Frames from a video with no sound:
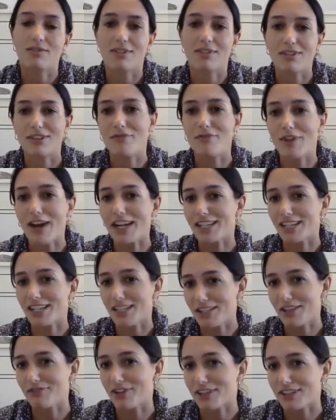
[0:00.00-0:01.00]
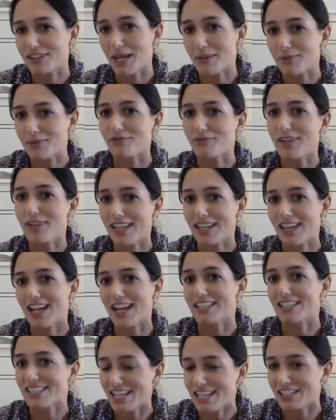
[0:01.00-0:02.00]
dividing different types of like
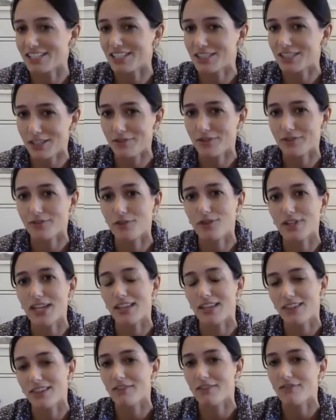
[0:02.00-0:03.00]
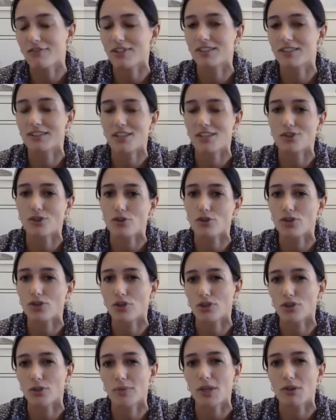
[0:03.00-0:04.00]
alternatives for like different
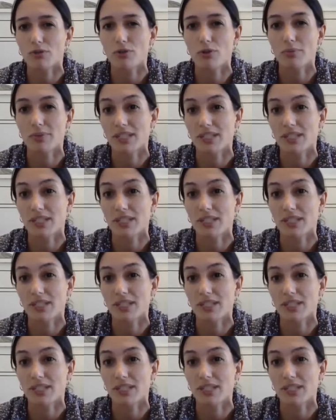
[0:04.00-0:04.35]
socioeconomic groups.